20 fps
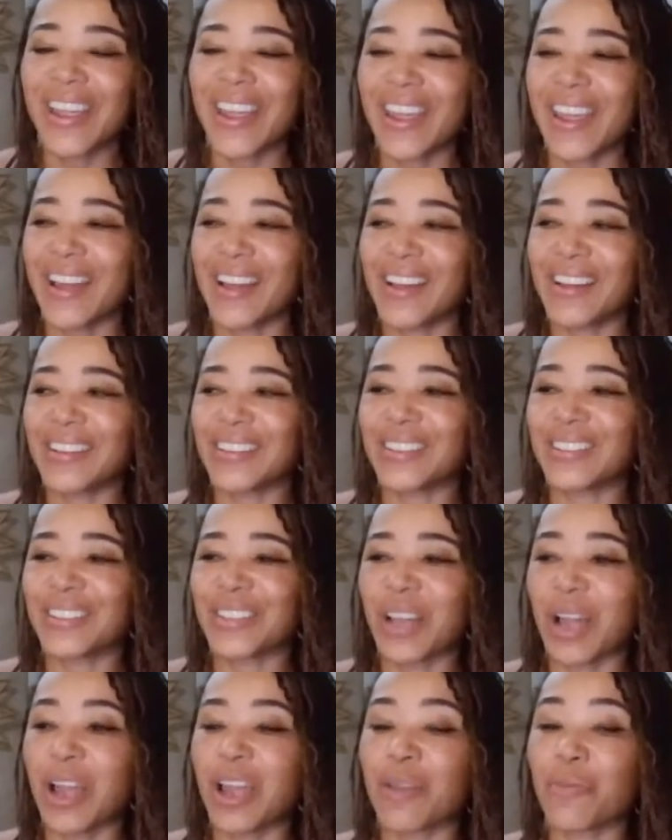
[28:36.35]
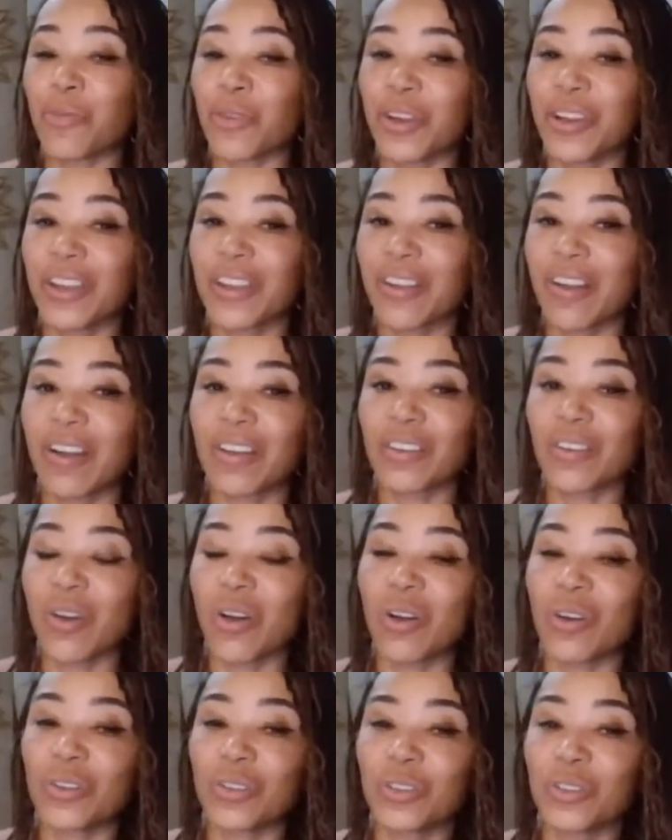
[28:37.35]
And I'm working on
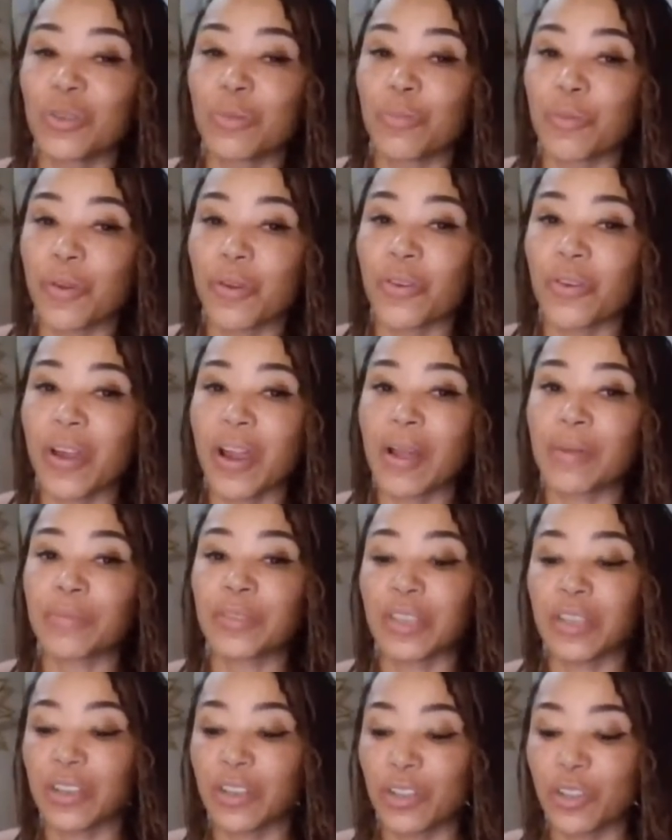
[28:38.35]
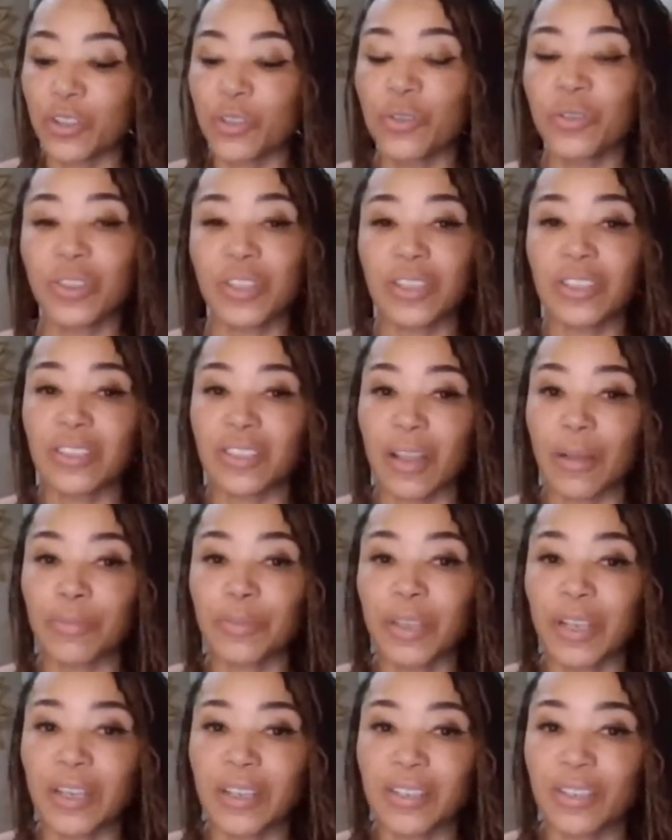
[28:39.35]
all new programs that include these
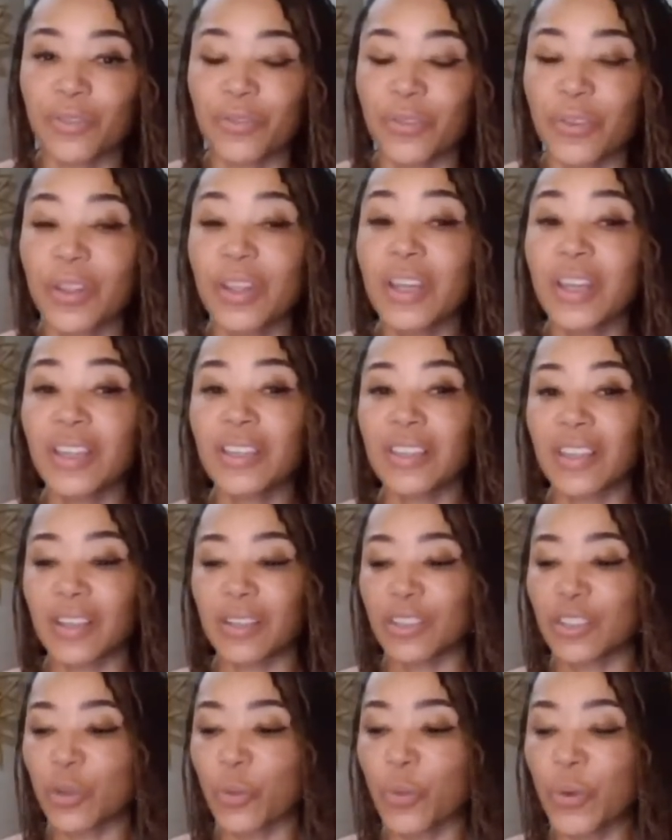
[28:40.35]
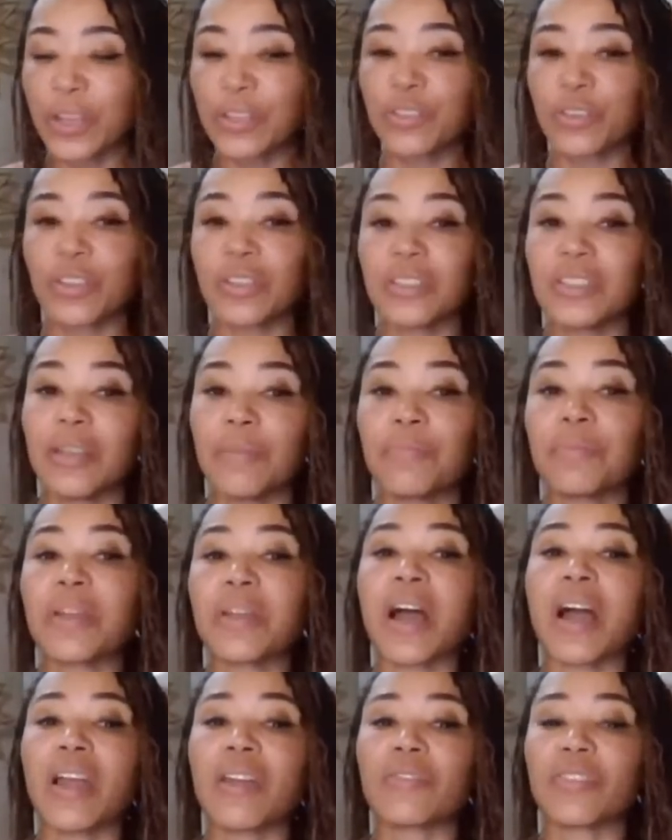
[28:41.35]
subjects that, so we can do the deep
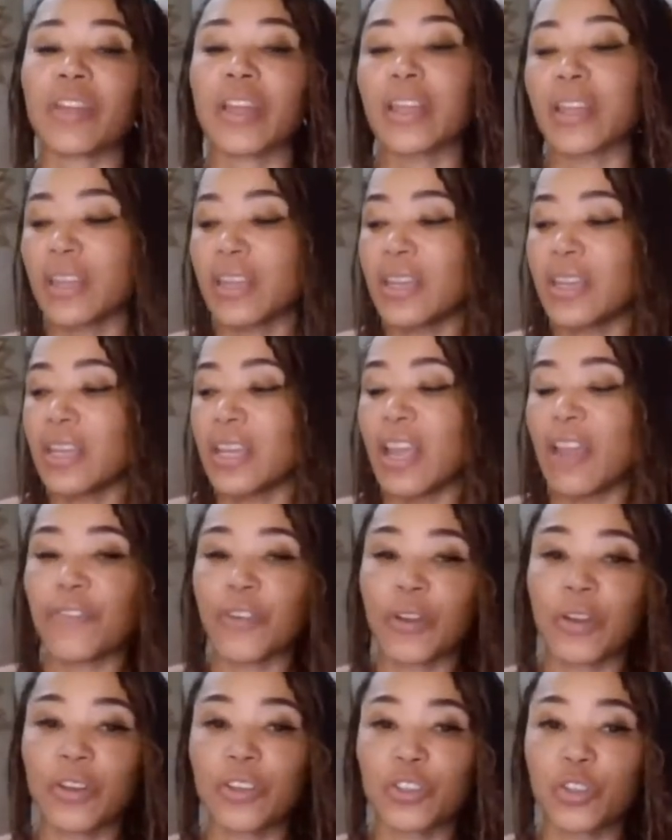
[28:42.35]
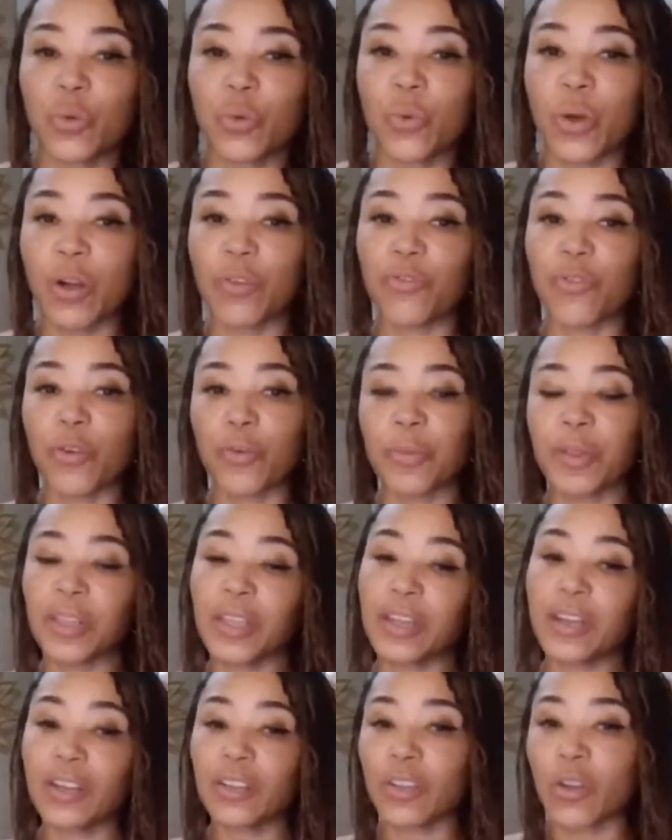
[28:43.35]
dive. Like if you're going to do a
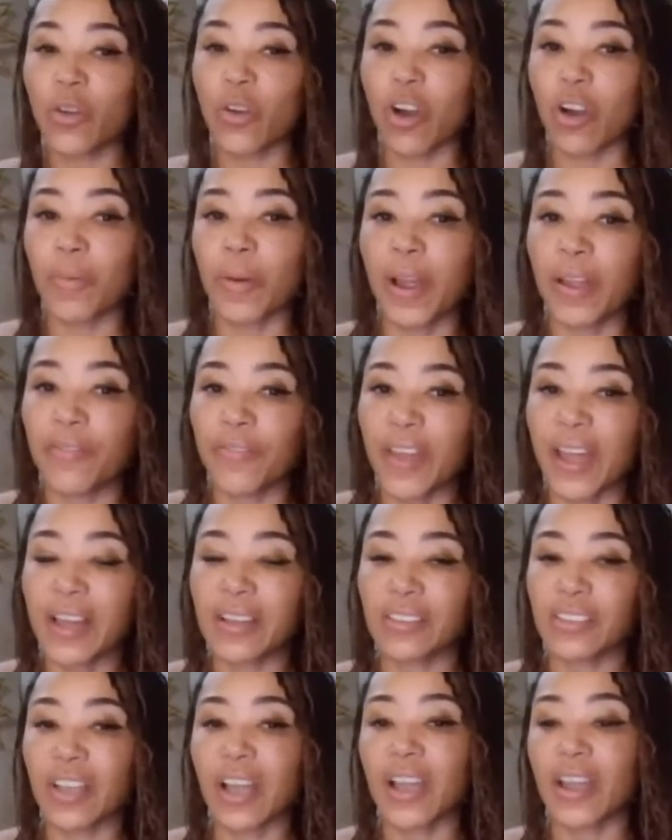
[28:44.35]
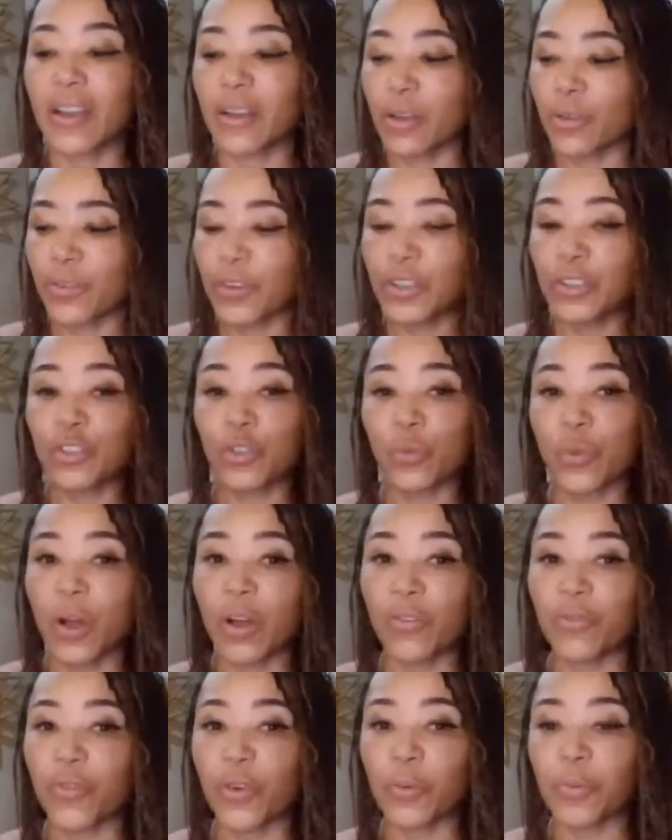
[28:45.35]
well-formulated low carb, high fat diet, or if you're going to do
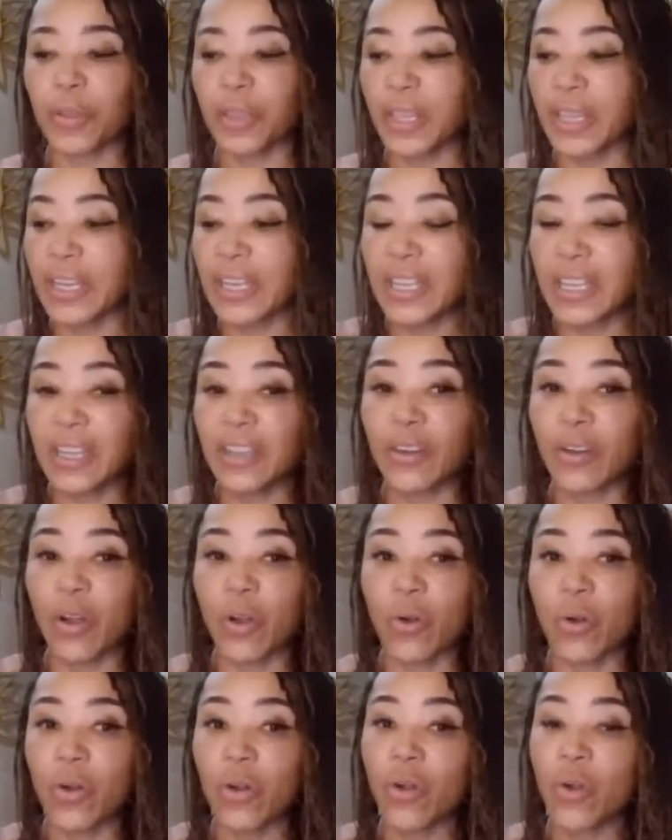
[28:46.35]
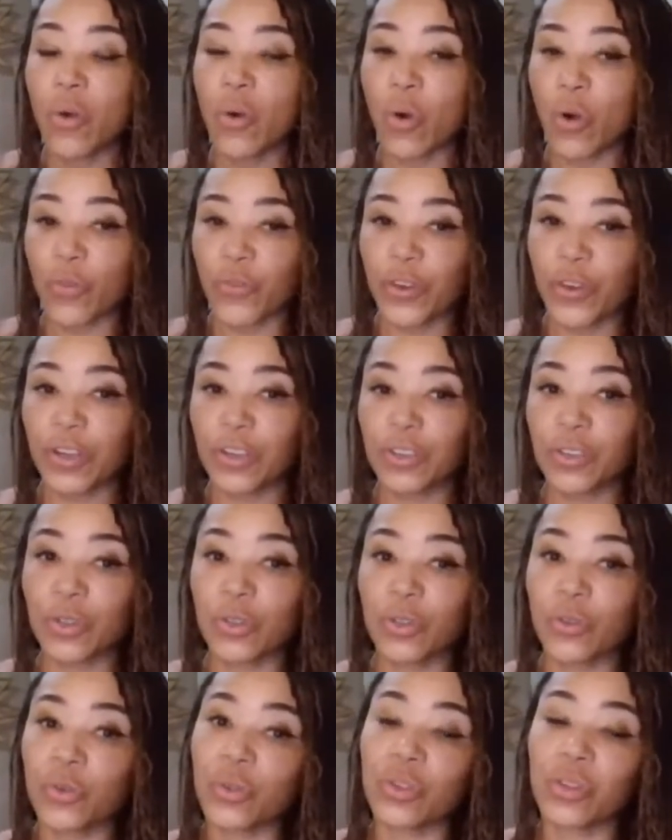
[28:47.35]
well-formulated keto, or if you're going to
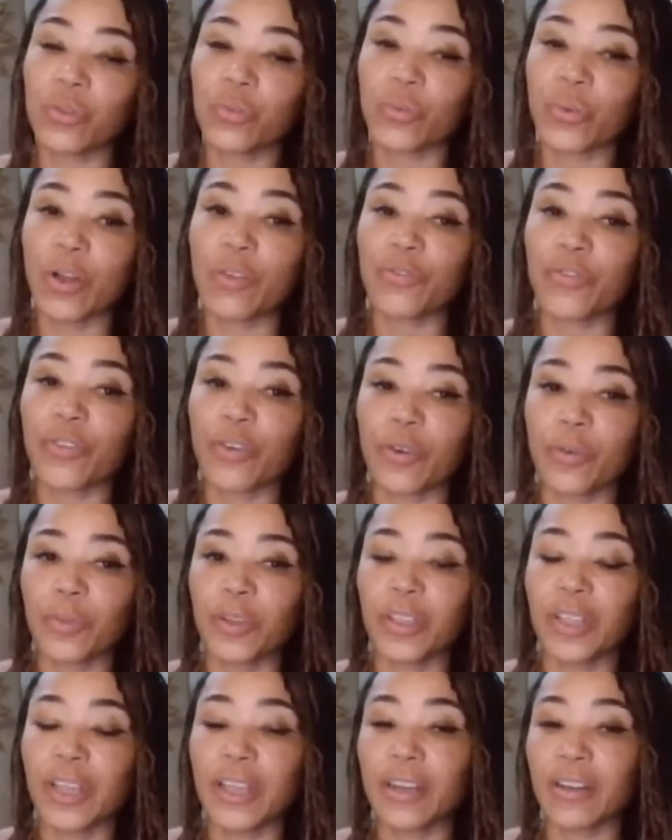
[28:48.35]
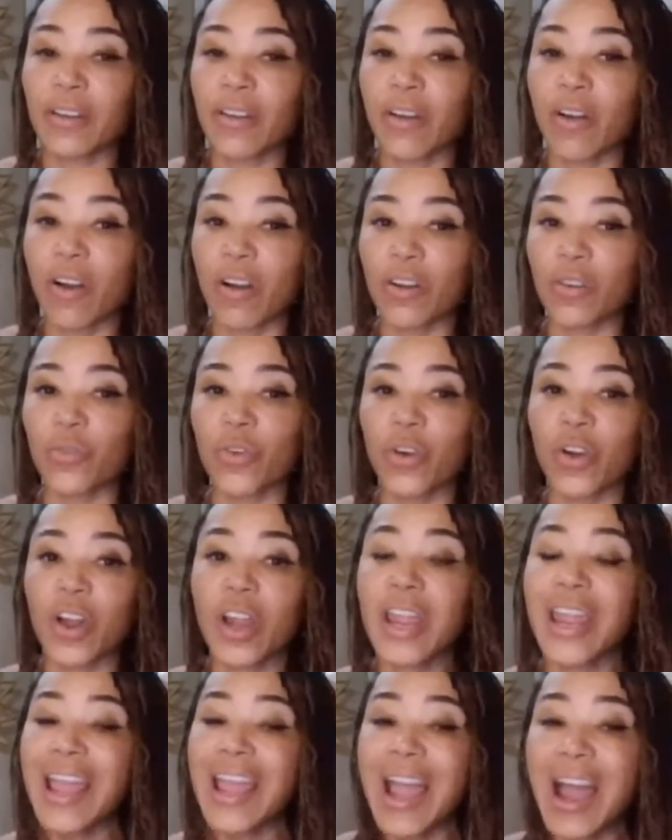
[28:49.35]
do a well-formulated
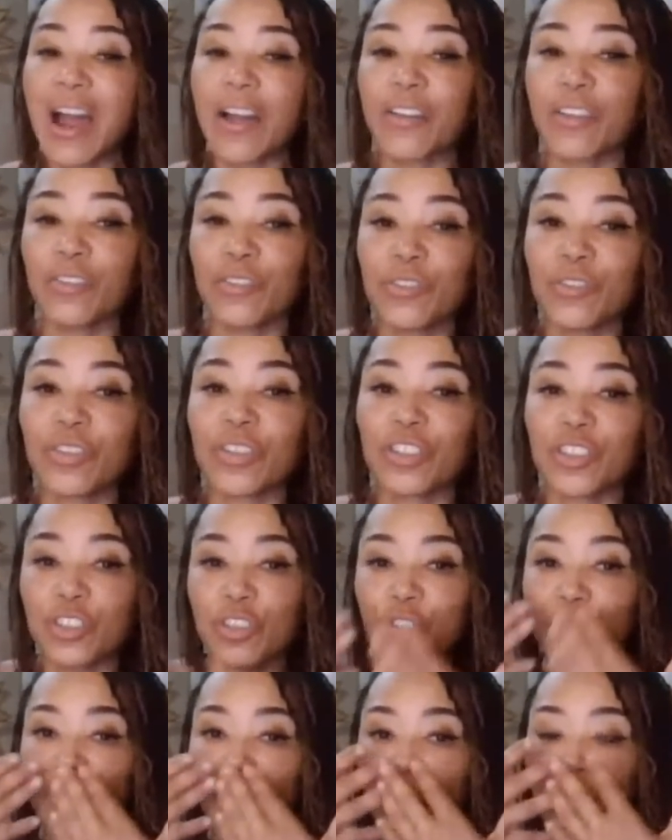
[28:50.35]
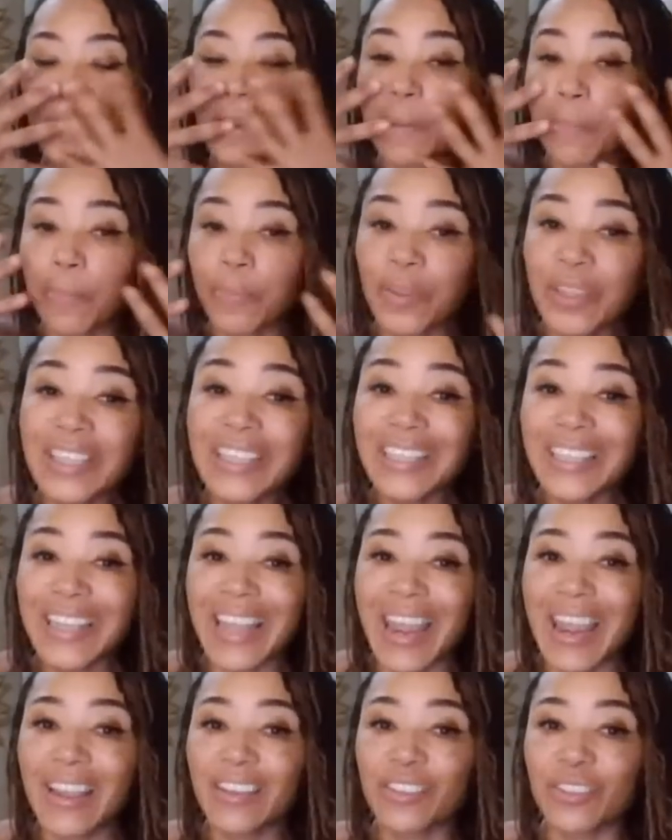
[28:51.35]
carnivore, how do you do this so you don't
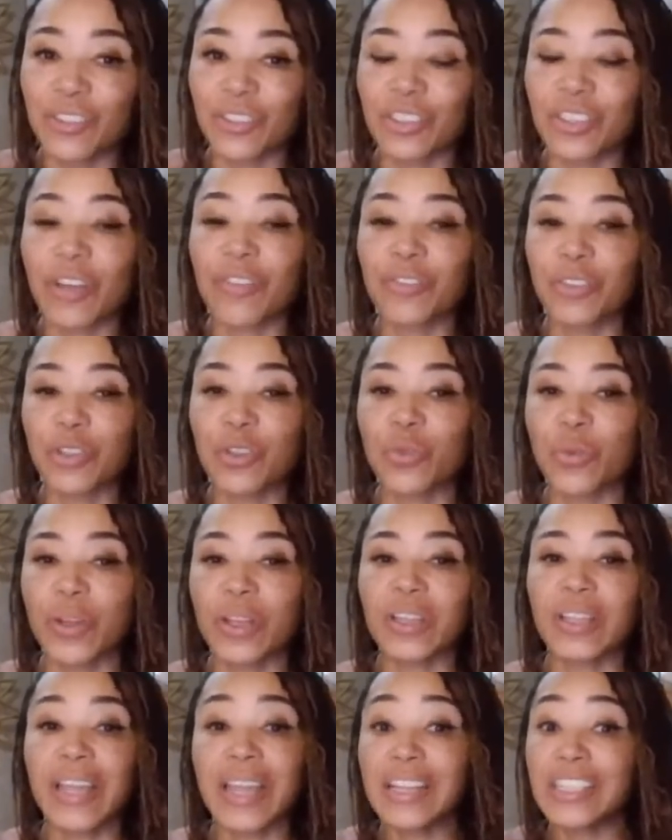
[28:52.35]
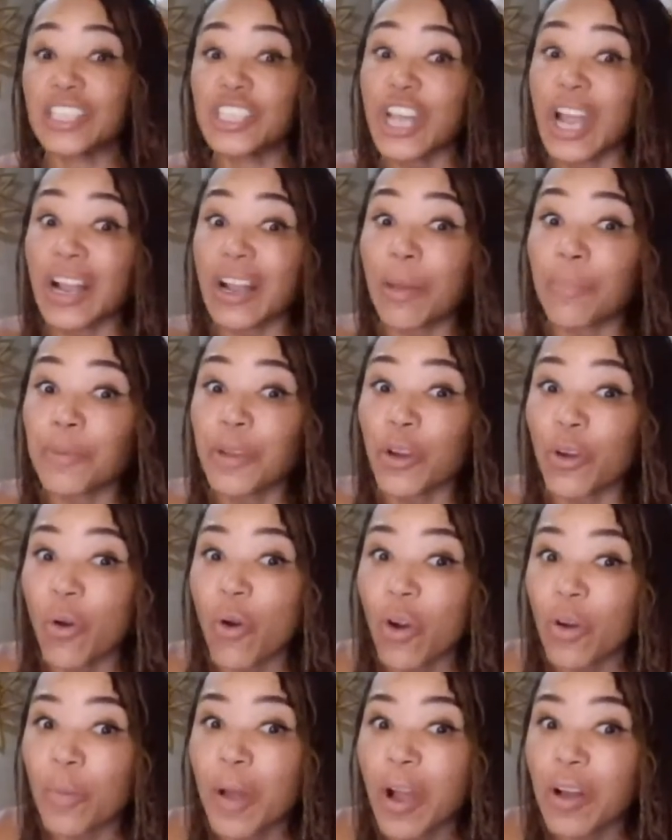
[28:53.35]
completely age yourself too quickly and jack up your
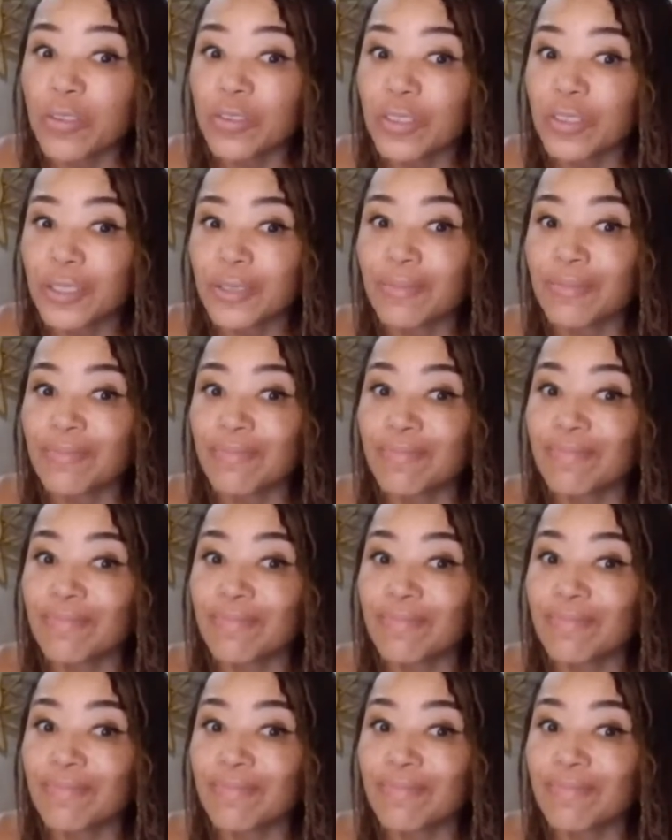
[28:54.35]
hormones?